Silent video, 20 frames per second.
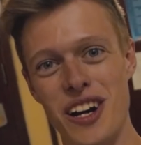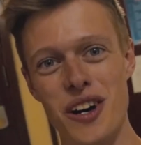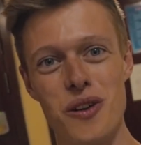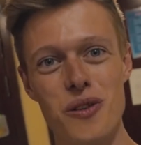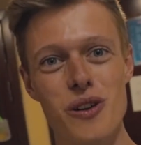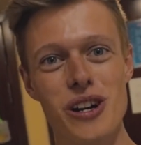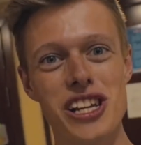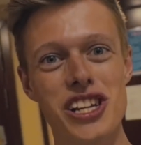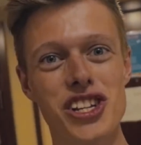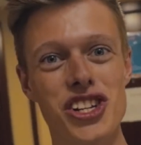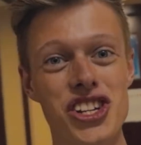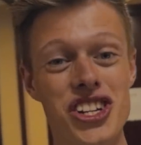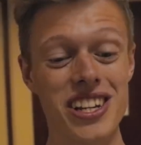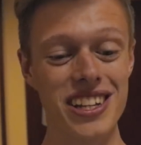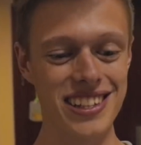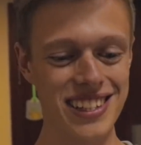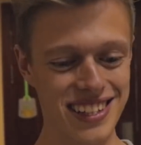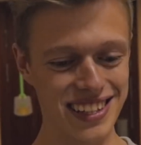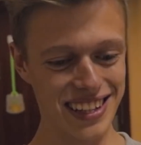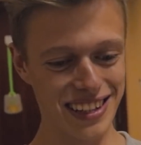Holy shit.
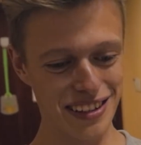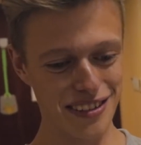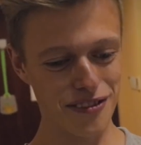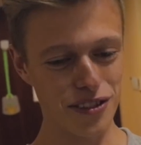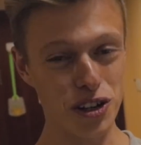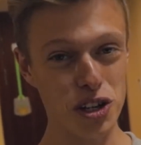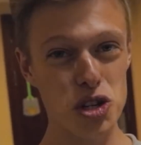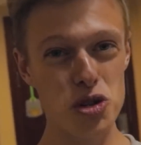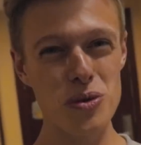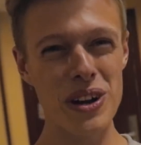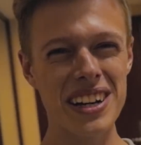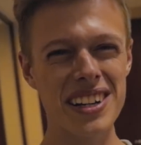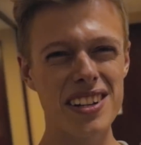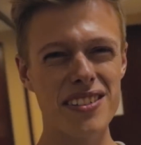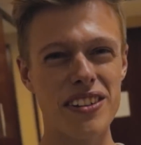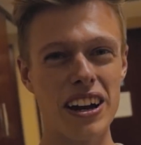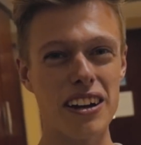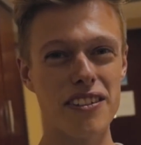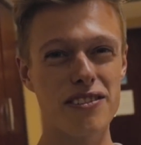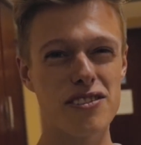For
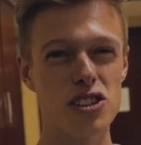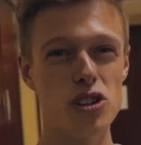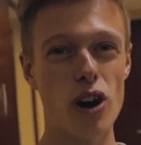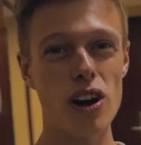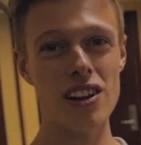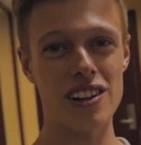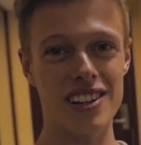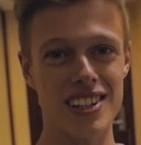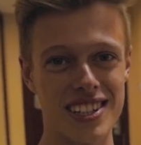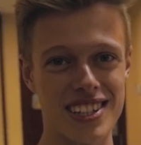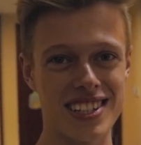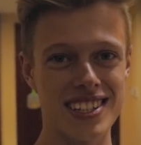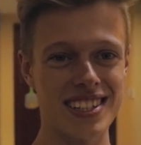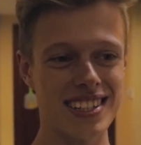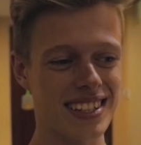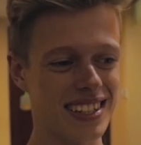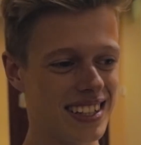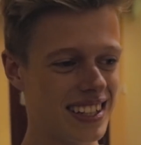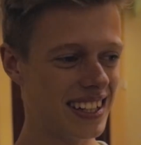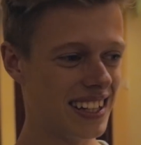$25.
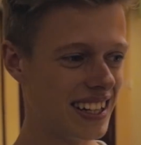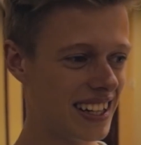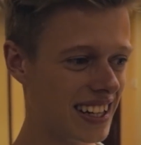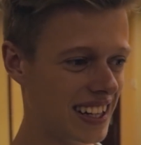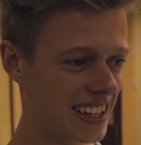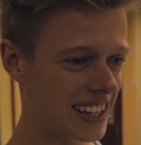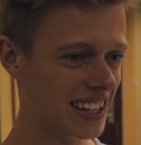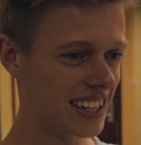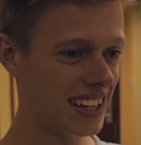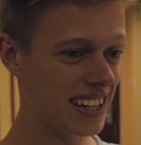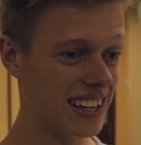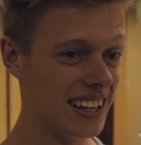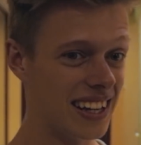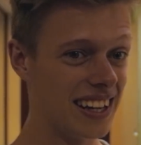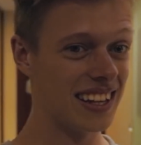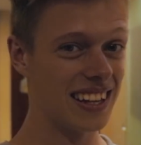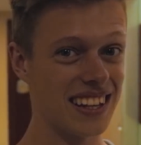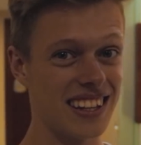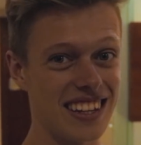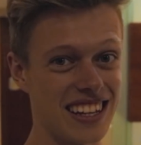
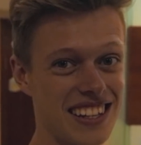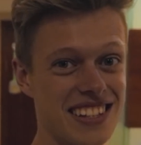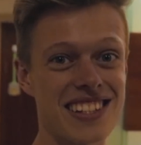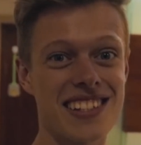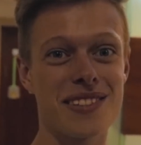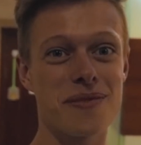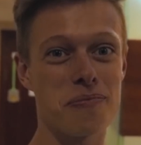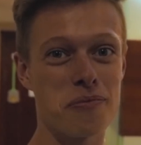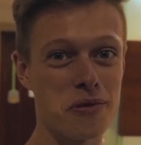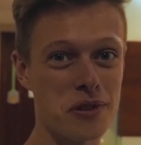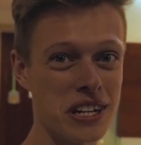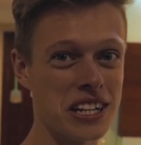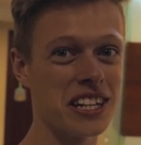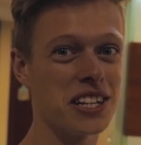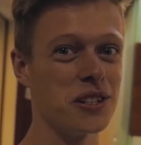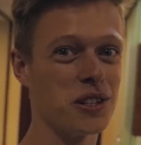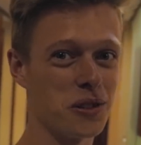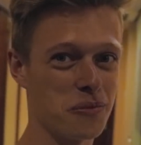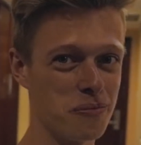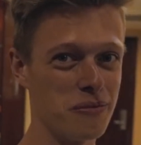That's pretty
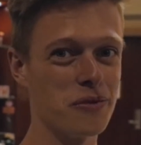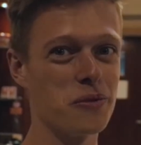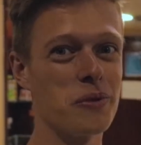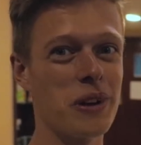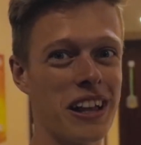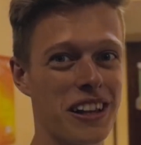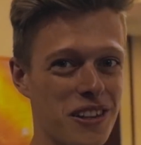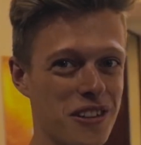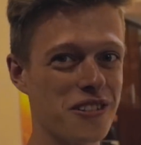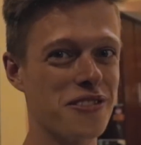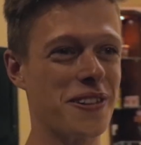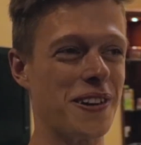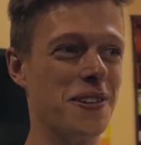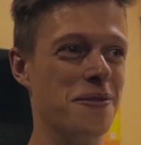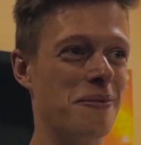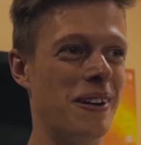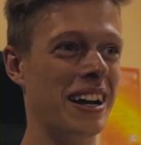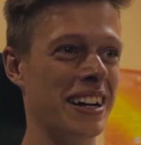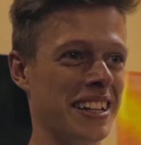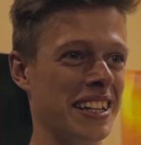good value for
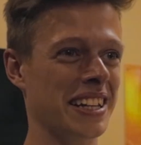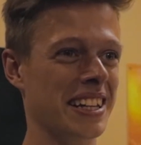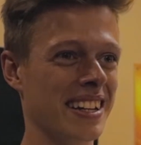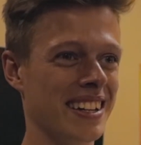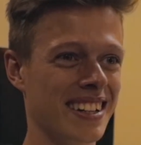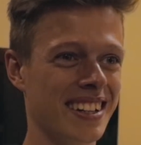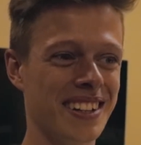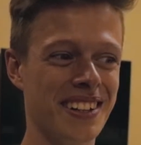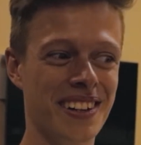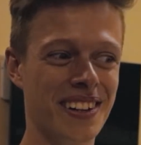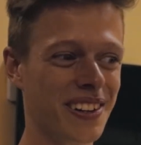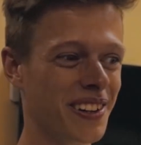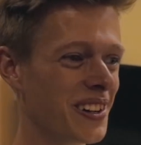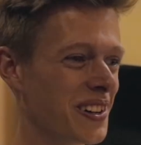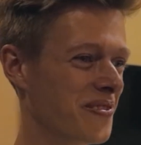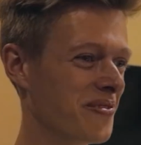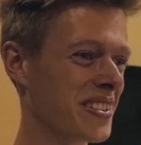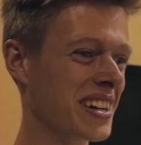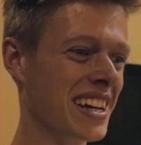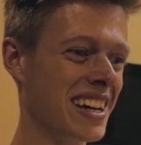money. Oh
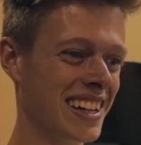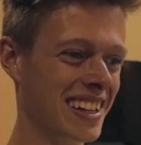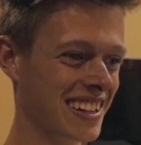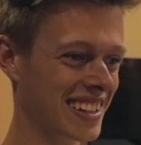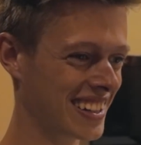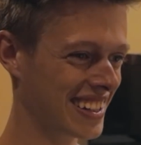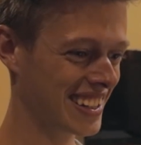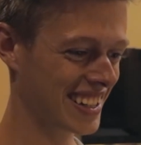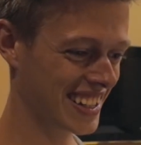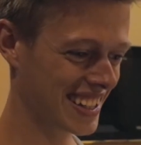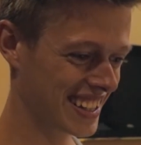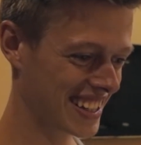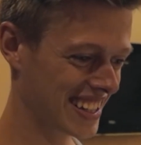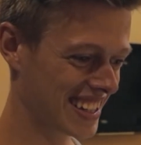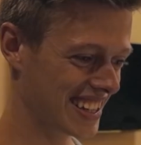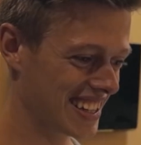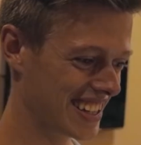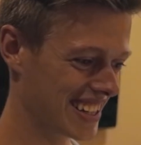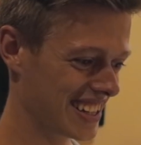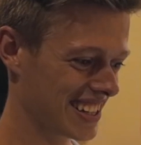man.
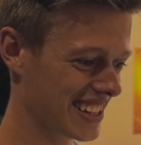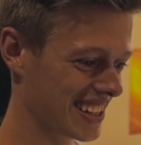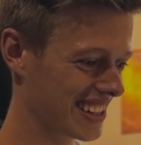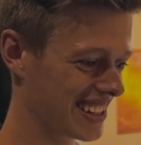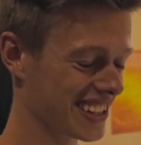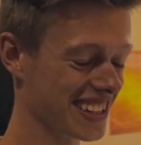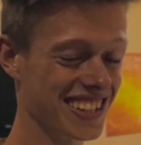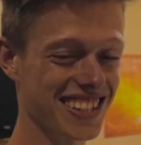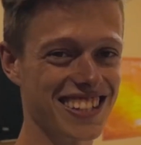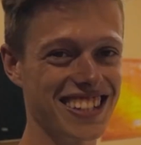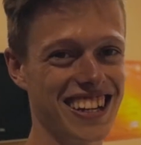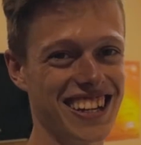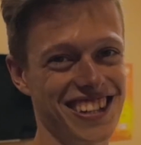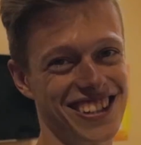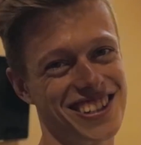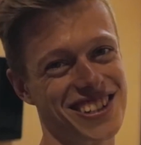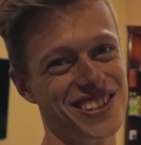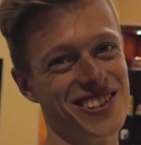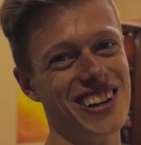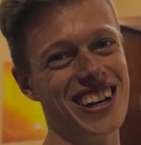This day
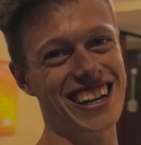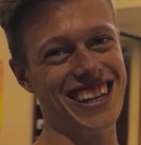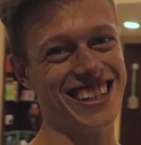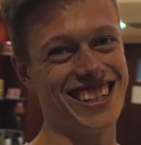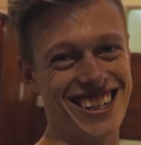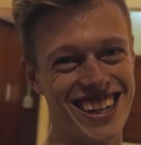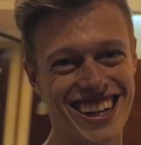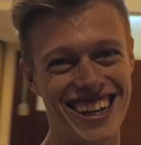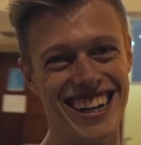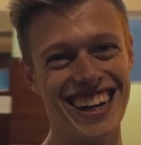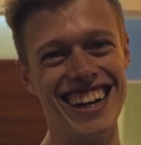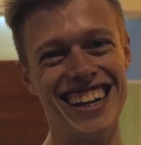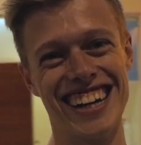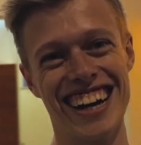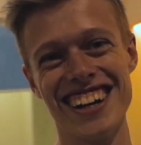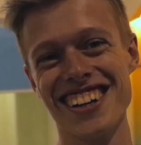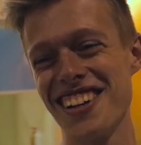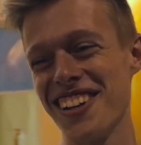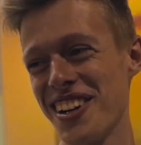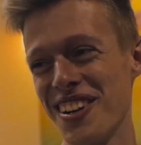is great.
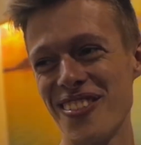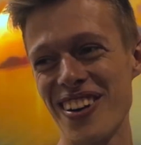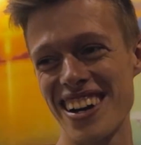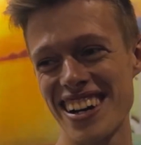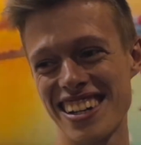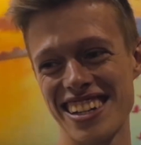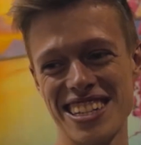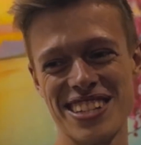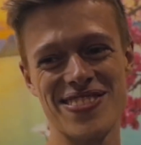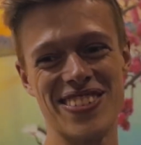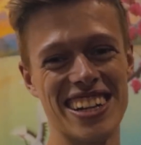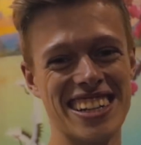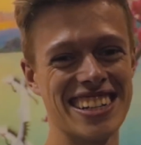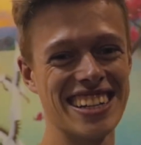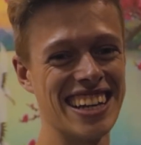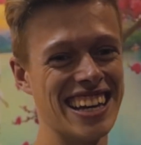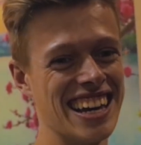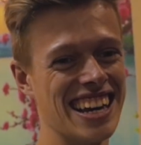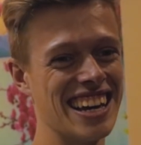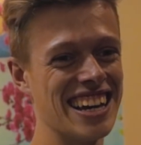I don't know what it is, but
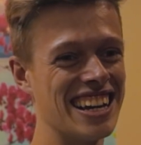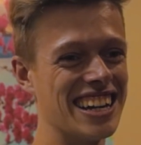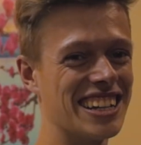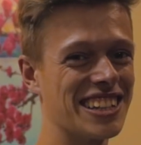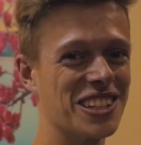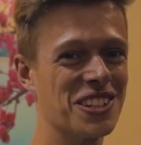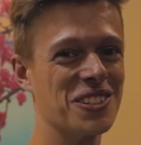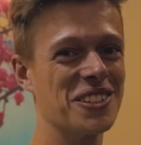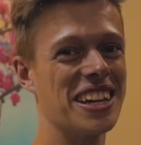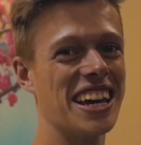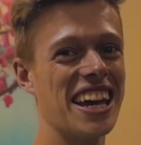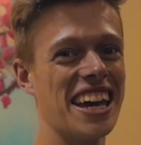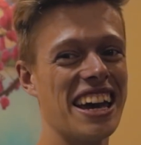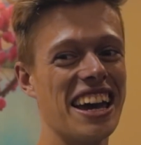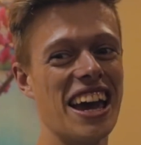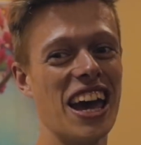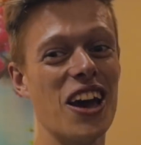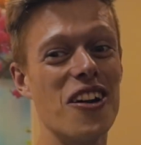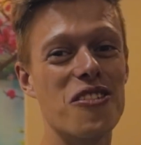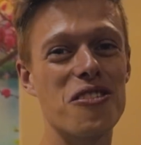today
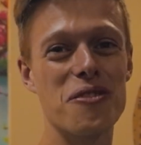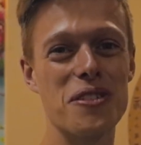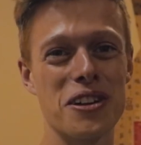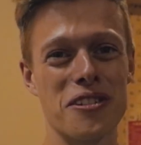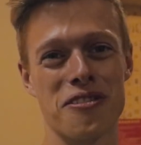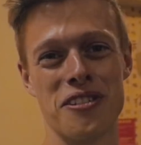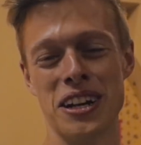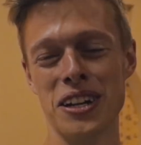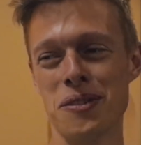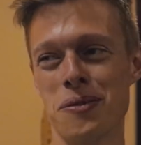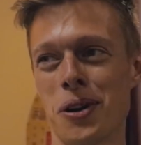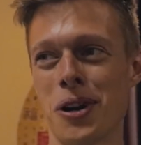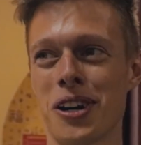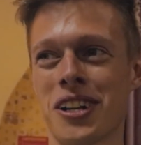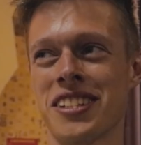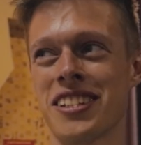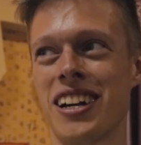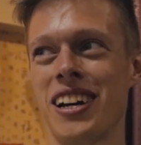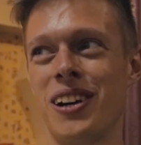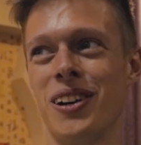everything
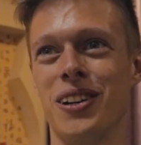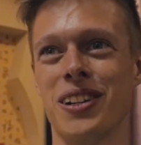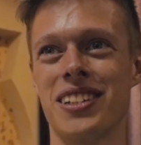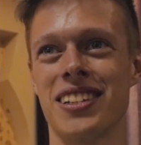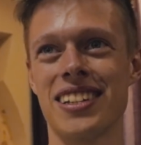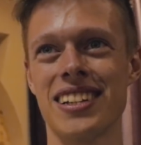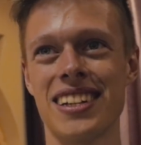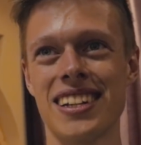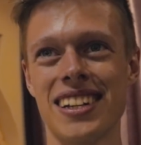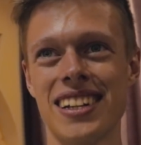works out.